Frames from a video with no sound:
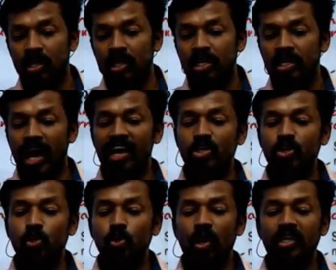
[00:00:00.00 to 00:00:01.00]
9 to
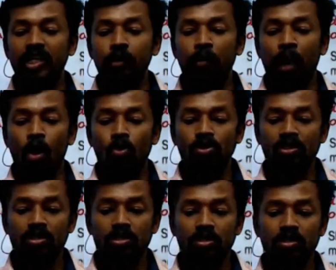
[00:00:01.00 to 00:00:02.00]
20 pounds,
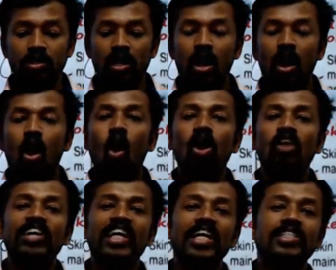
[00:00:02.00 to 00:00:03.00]
or we
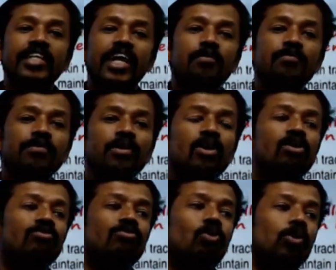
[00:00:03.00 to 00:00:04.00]
can say
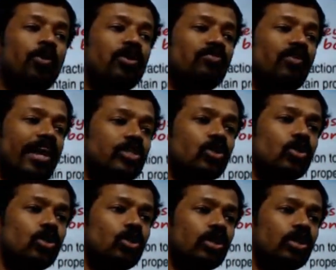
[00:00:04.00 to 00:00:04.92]
4.5 to